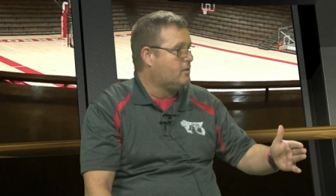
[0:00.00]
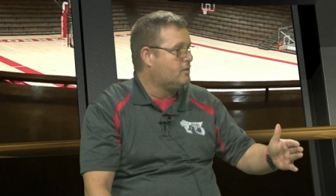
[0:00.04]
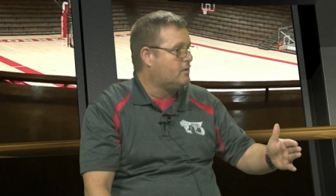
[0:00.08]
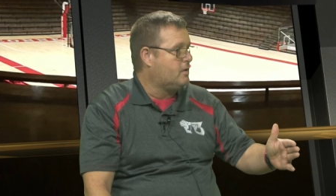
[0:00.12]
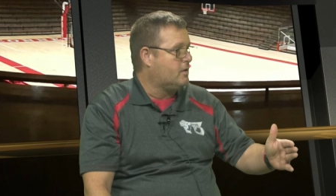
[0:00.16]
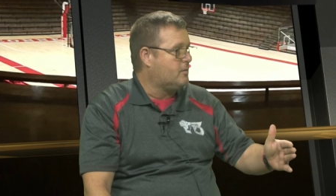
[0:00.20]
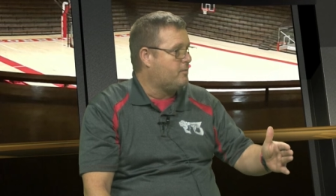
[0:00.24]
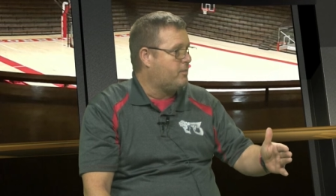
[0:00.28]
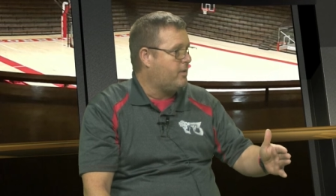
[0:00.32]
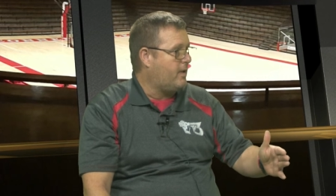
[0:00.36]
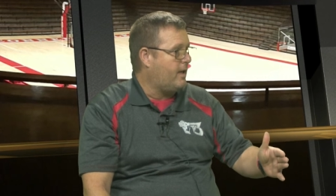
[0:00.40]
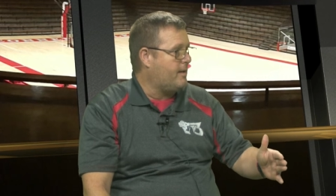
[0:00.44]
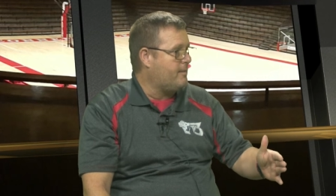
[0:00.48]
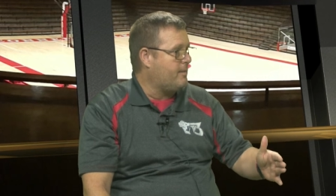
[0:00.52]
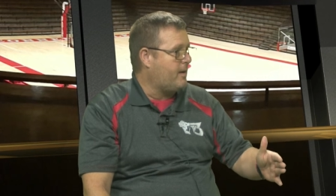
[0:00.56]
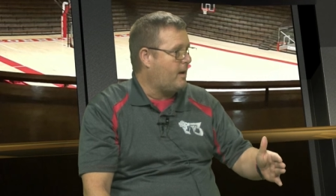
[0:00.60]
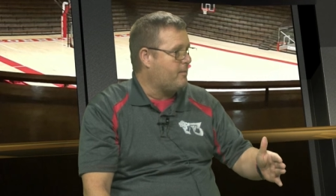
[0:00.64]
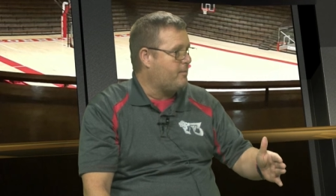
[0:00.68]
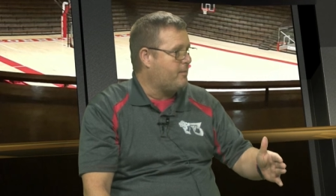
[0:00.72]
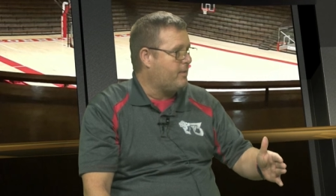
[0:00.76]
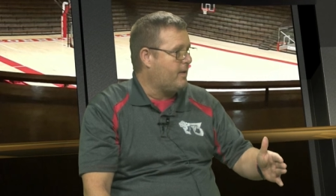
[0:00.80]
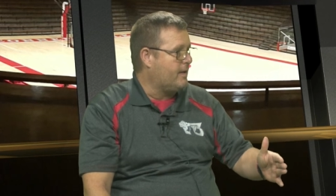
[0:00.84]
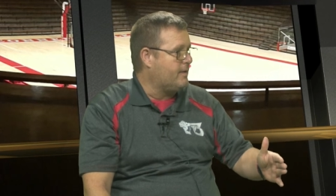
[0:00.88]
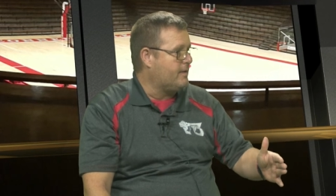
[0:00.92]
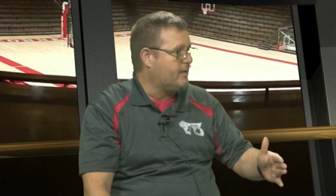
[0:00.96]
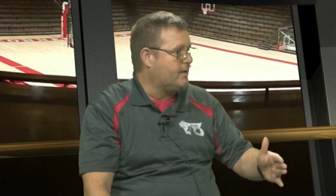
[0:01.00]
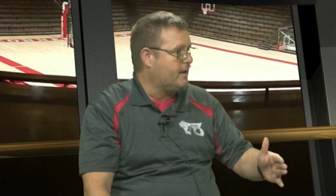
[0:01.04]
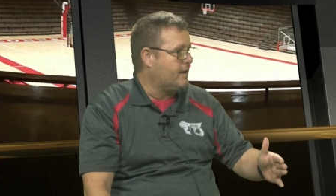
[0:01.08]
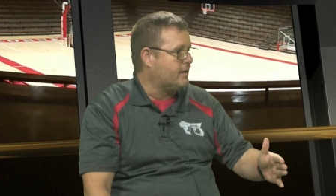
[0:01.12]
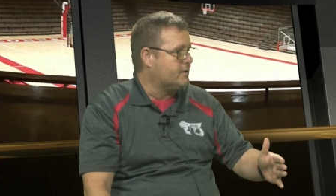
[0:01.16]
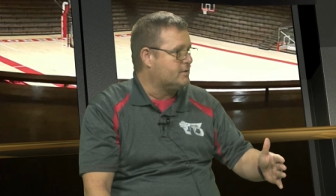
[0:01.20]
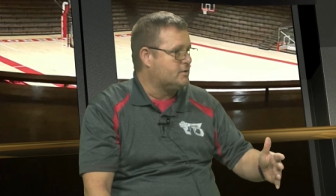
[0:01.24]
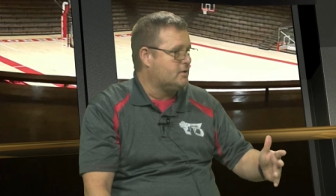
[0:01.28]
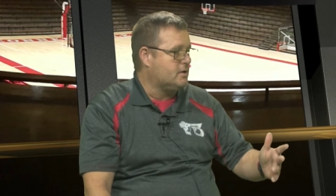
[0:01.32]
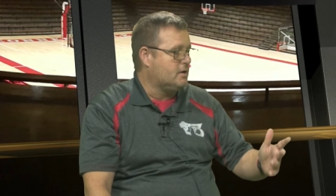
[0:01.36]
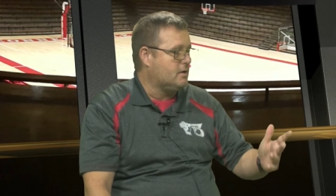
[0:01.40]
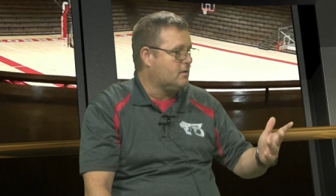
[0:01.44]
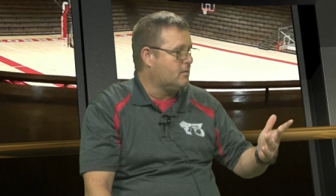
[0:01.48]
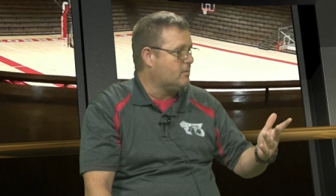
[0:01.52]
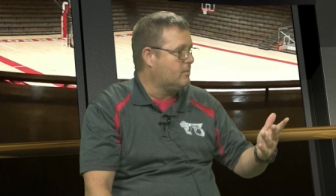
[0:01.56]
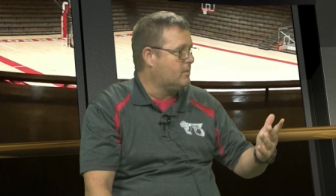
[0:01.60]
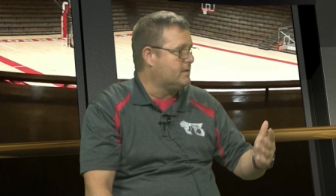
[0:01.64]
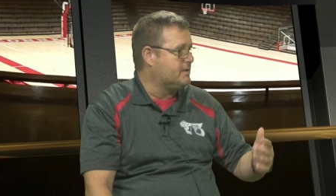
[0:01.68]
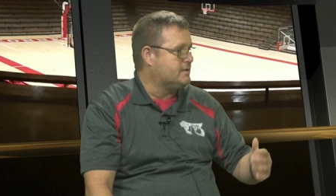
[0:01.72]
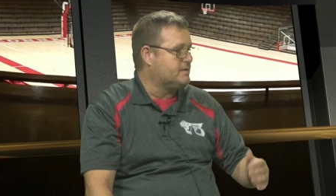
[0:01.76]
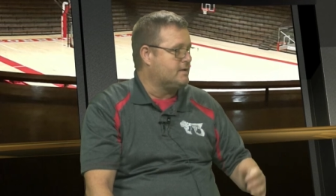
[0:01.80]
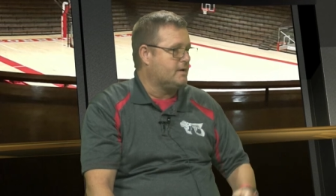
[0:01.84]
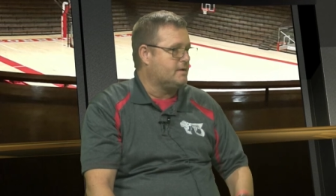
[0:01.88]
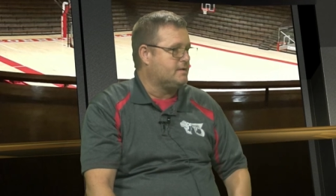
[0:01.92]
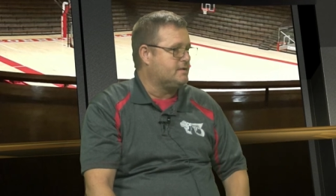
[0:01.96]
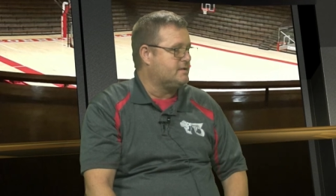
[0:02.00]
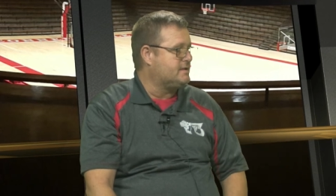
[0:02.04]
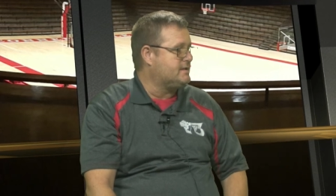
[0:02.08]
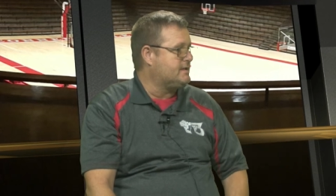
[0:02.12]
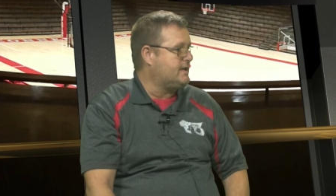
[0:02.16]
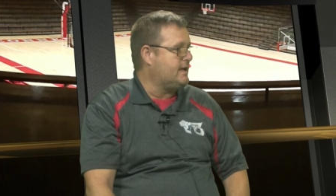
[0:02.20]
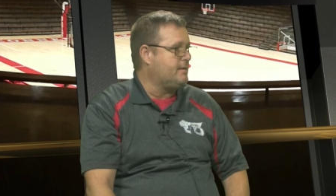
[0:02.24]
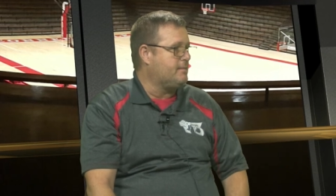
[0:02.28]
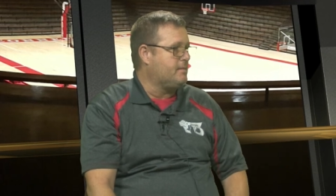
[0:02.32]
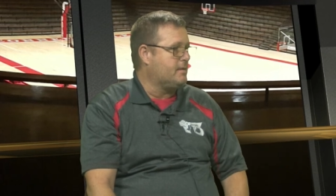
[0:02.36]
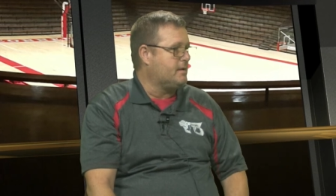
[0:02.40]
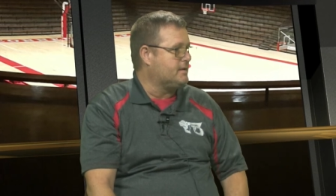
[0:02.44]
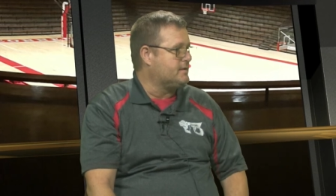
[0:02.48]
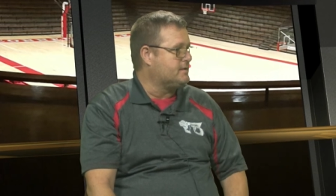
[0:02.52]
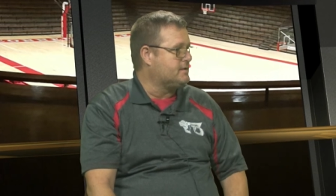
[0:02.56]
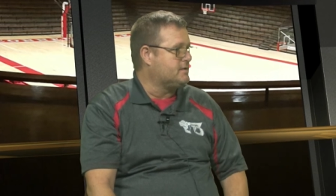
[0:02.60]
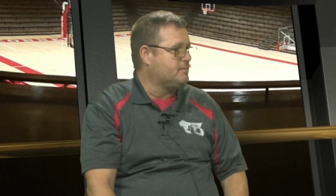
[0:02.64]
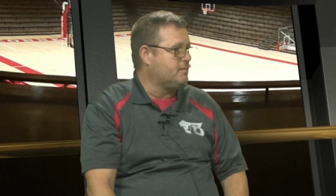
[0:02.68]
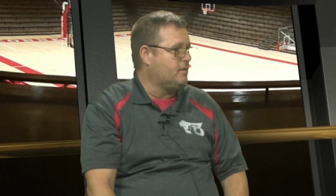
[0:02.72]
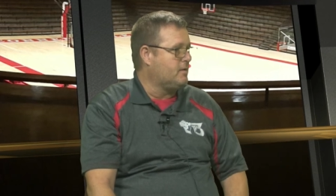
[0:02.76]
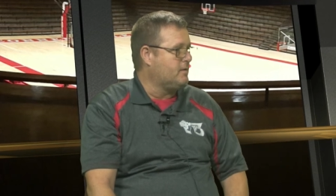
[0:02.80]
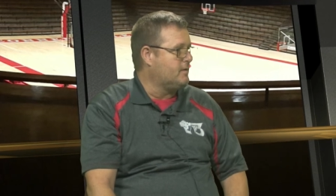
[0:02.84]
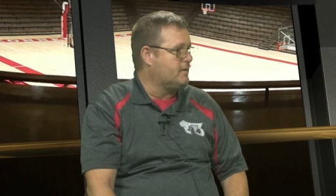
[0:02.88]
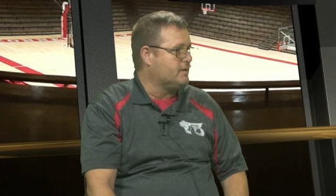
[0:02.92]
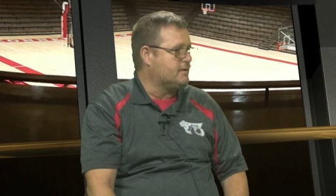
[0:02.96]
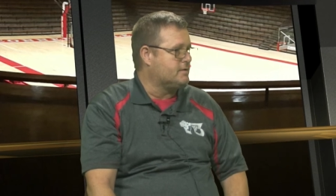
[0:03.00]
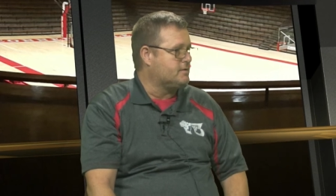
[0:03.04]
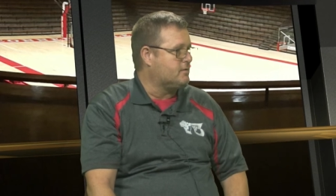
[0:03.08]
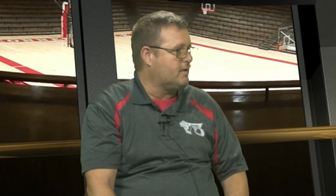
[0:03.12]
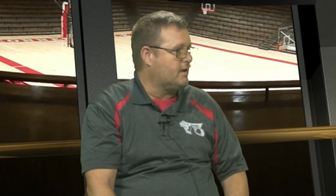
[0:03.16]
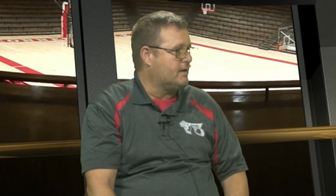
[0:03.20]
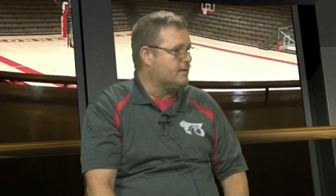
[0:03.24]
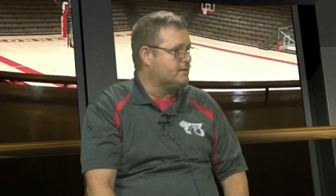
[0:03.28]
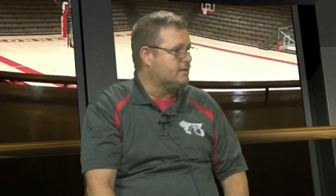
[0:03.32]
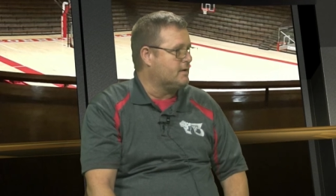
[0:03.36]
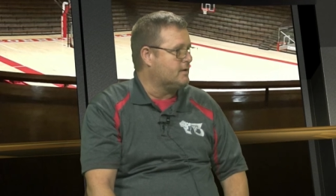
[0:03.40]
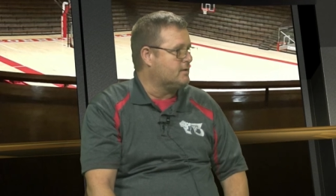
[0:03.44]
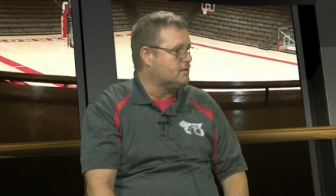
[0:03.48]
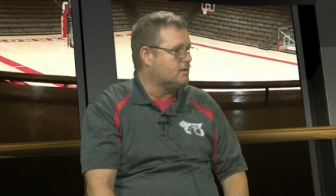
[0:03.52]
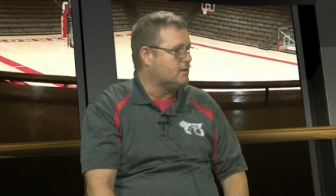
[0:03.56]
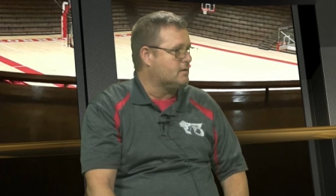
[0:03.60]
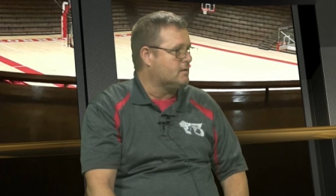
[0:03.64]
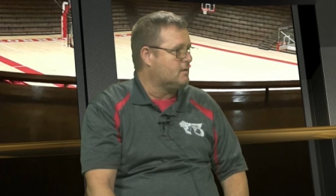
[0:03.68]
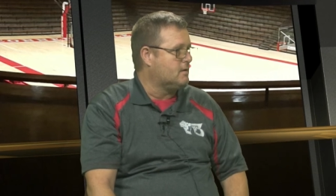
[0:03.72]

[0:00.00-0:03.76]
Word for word: to play-by-play the next year was a seamless, smoothless well, transition.